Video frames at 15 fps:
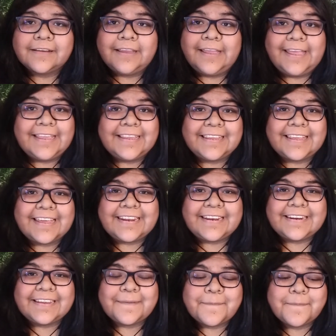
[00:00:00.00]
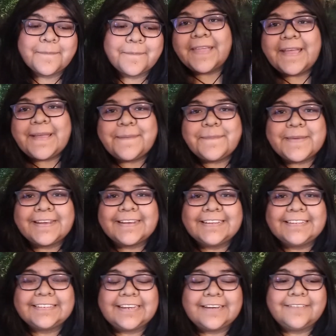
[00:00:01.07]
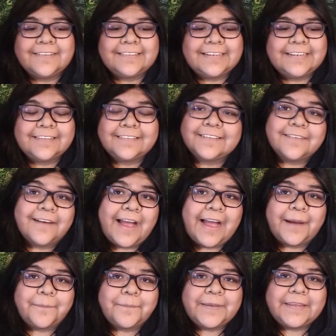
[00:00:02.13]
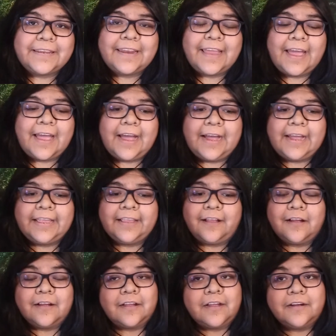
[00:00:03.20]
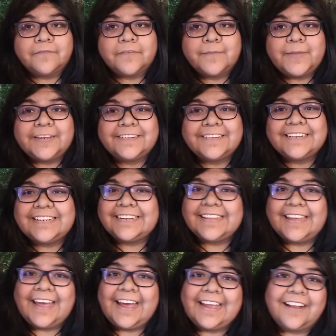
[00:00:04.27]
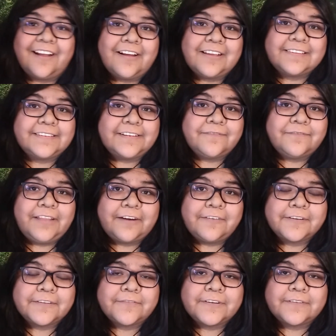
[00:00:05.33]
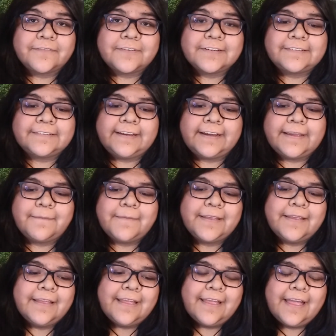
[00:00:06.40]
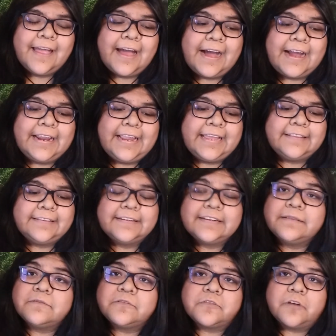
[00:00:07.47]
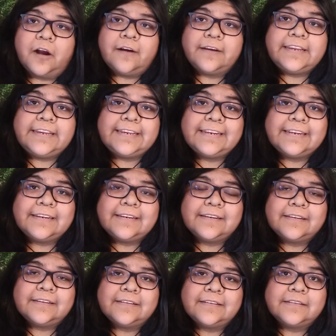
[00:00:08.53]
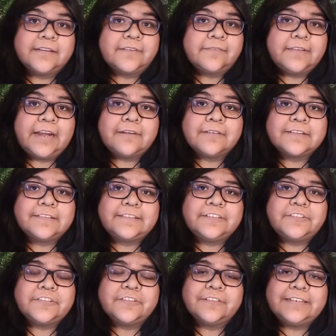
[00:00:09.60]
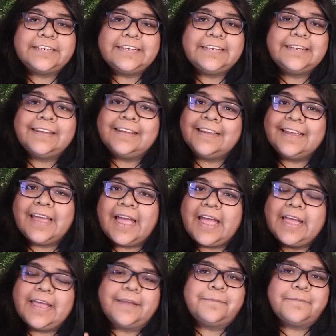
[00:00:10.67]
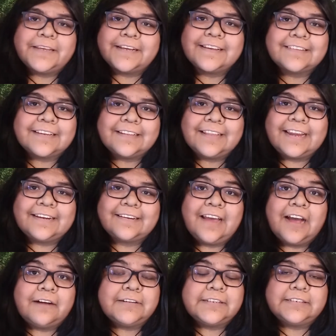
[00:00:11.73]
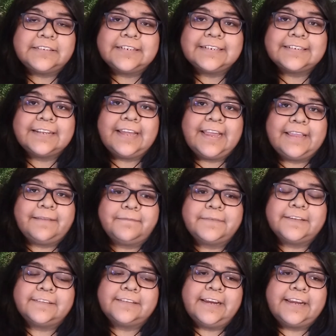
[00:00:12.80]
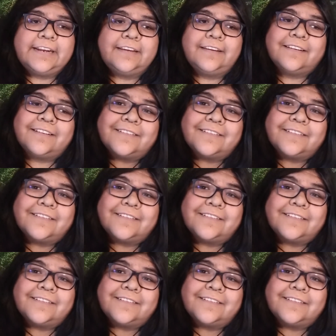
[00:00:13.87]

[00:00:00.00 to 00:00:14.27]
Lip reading: and getting them. And because I was like so happy that I got confirmation and that I got sunflowers for the first time, I ended up drawing the flowers digitally, and because I liked how it looked, I decided, you know